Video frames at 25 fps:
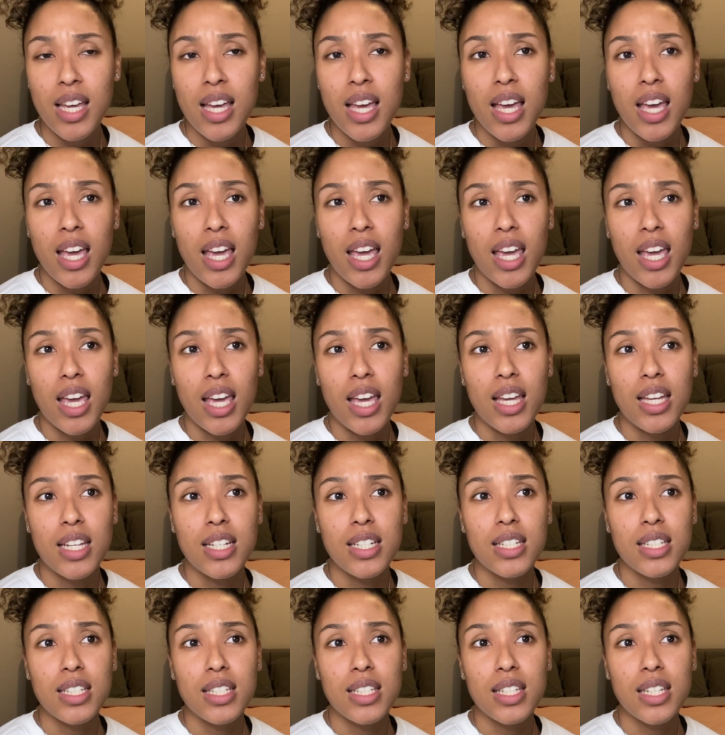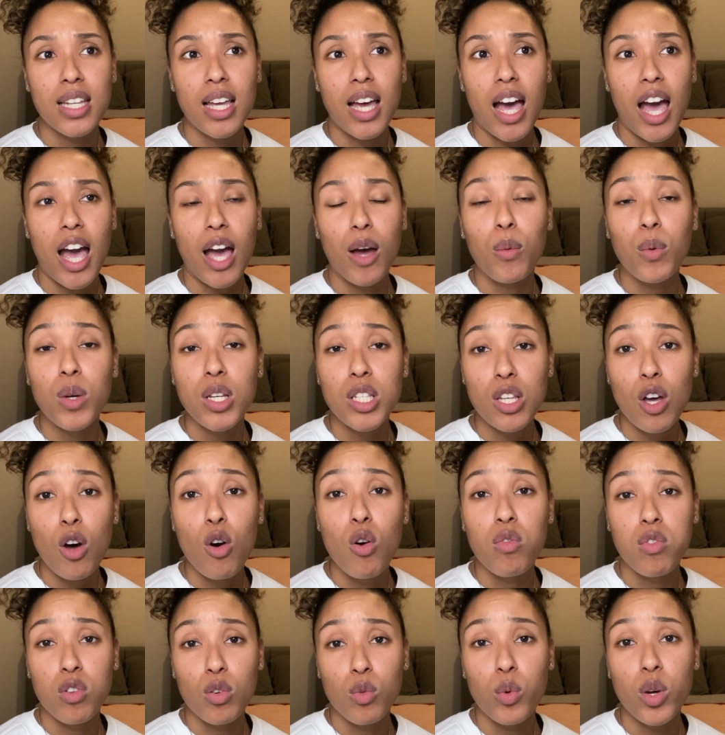And I was
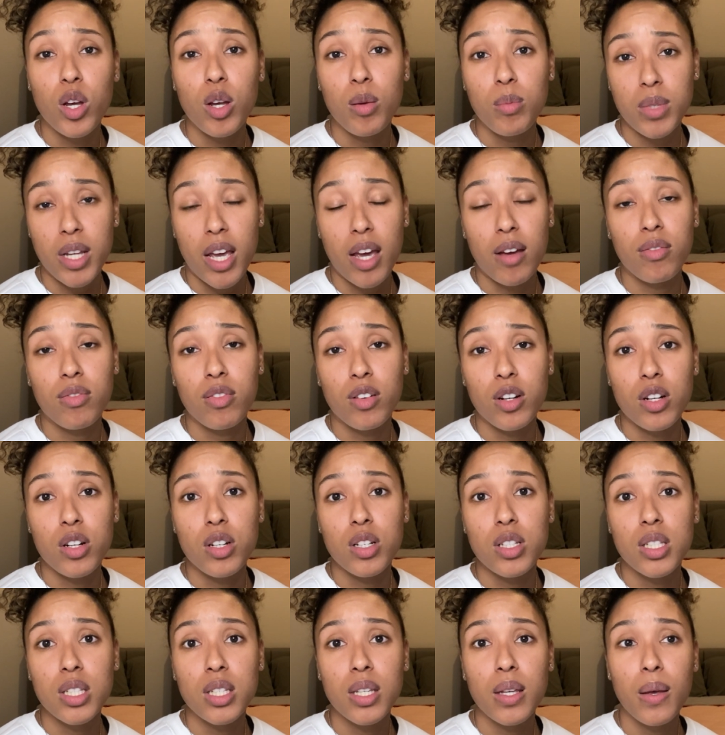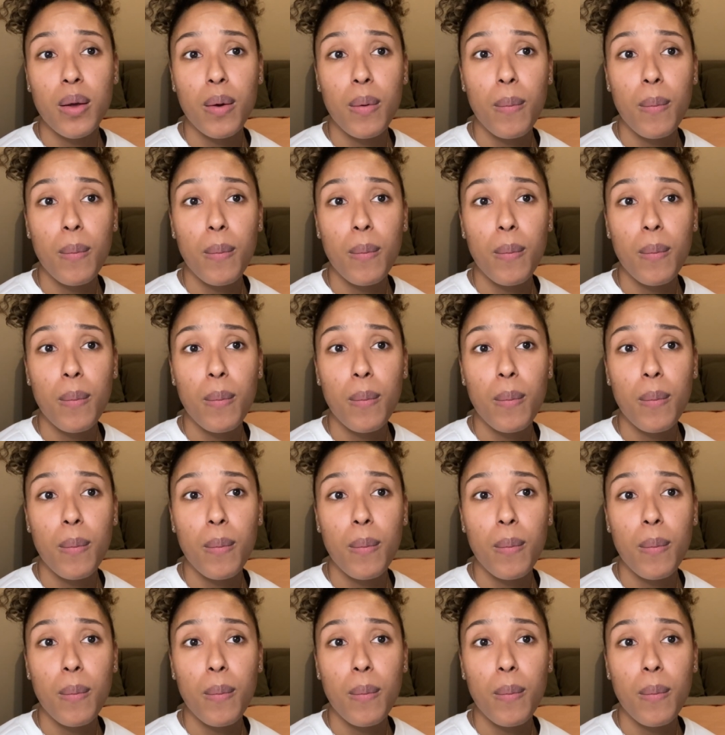overwhelmed at first,